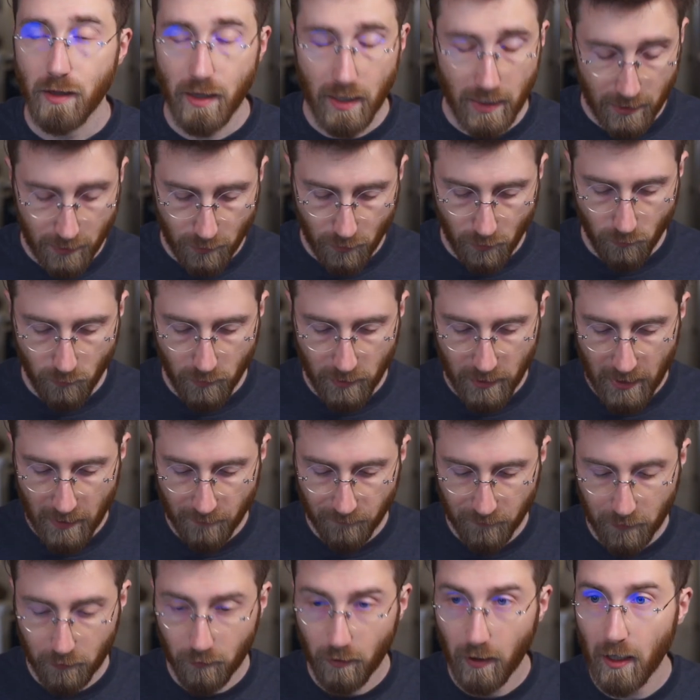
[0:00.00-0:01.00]
They too would
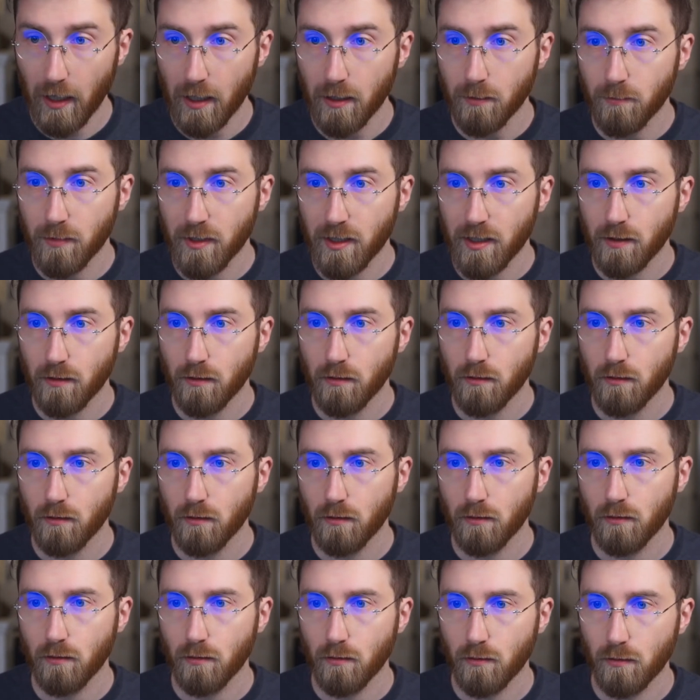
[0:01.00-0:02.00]
have scribes,
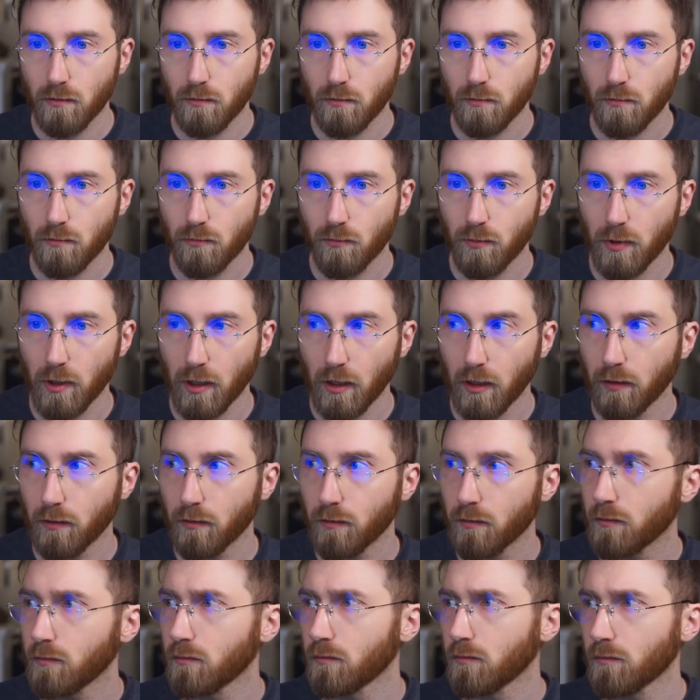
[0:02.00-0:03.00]
but
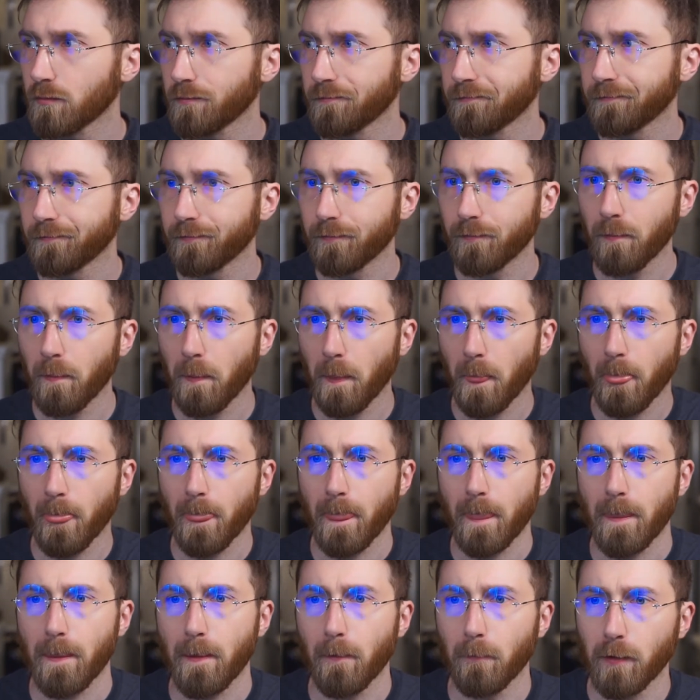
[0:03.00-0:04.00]

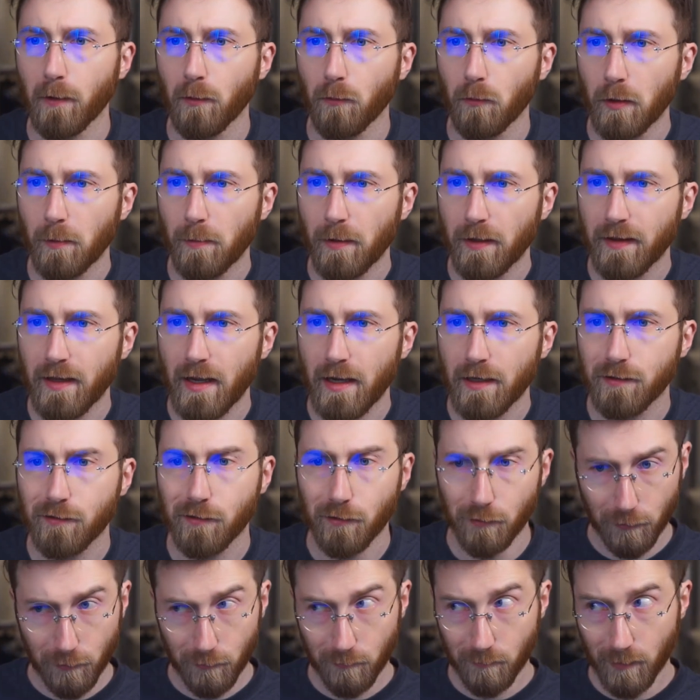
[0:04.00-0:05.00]
don't need to worry about that
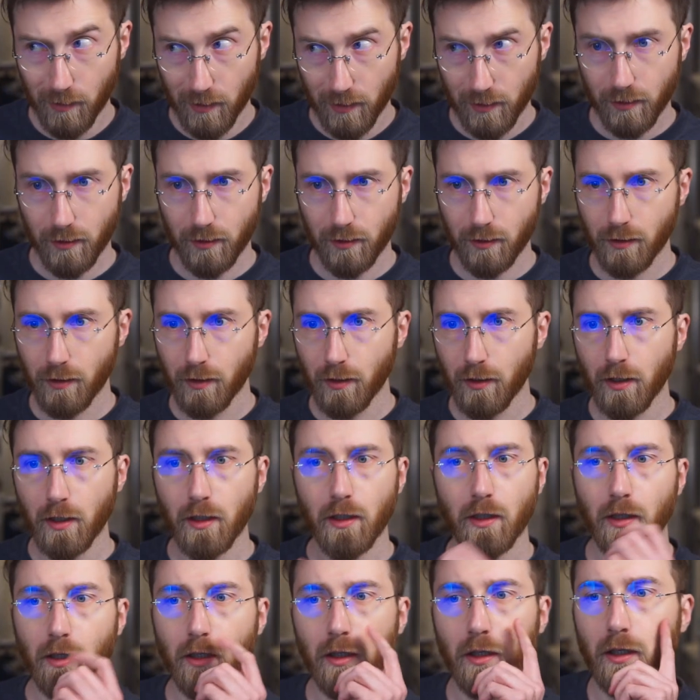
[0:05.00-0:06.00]
too much.
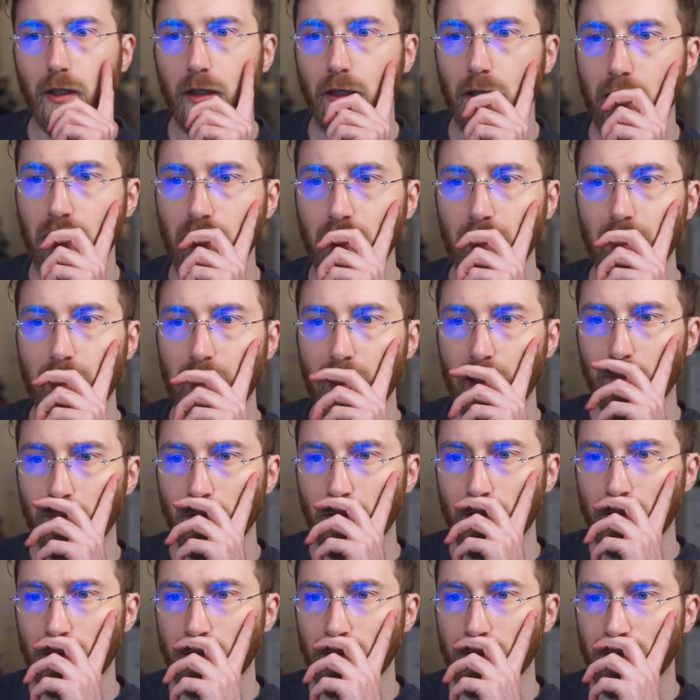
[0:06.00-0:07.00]

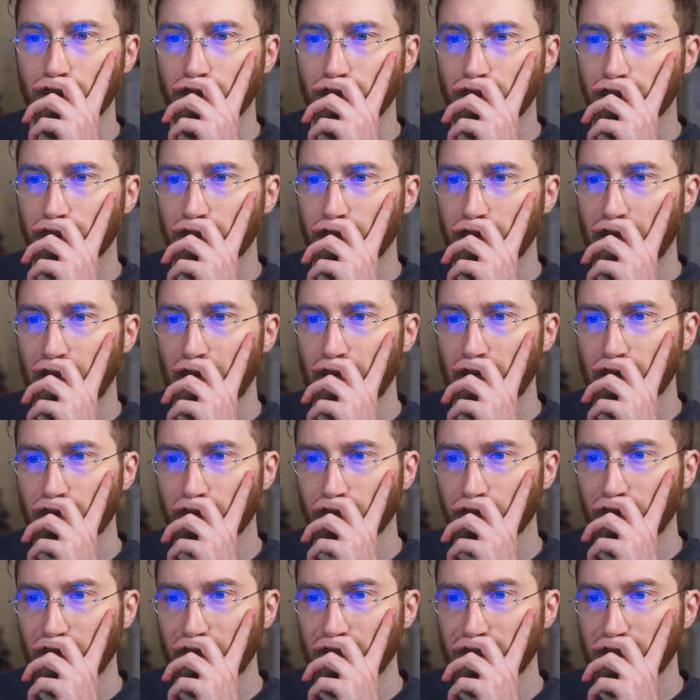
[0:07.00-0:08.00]
Innkeepers, they kind
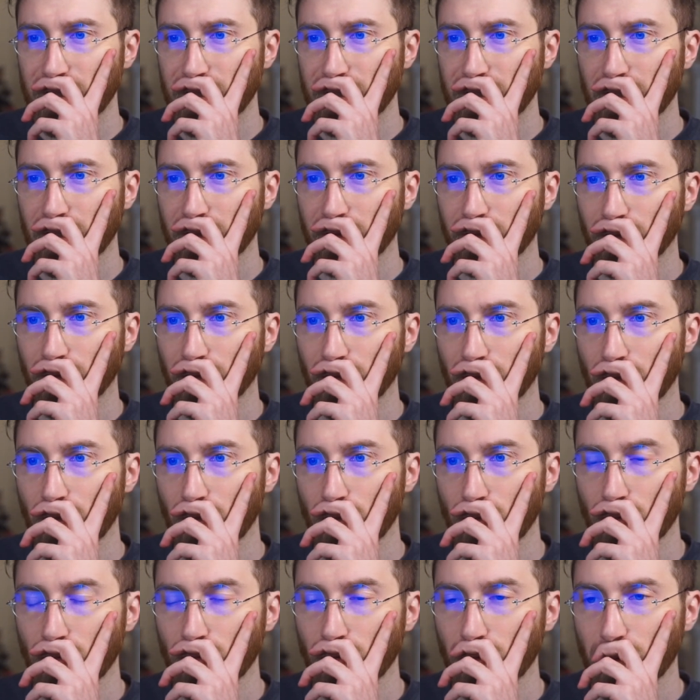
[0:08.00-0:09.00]
of exist on their
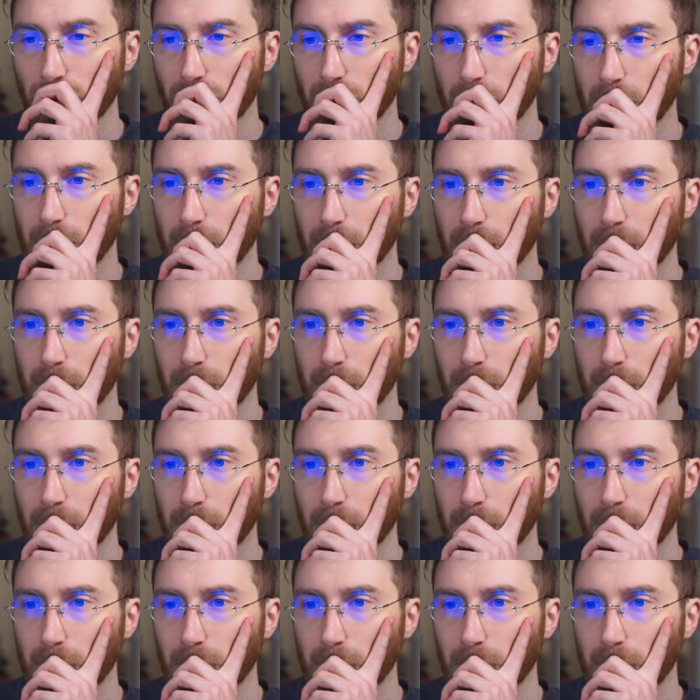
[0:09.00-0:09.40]
own.